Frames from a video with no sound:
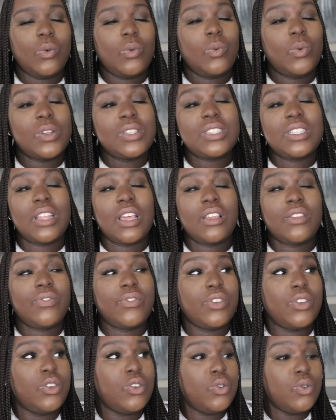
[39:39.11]
what's next
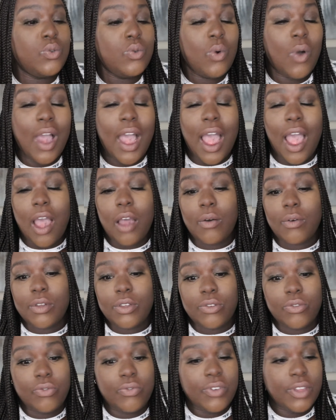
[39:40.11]
for you? How
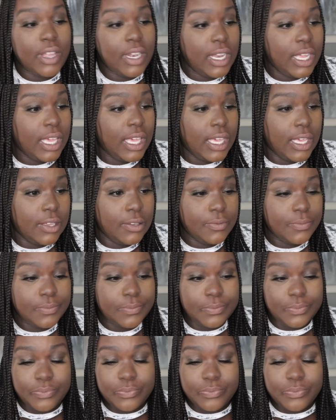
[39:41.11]
are you feeling?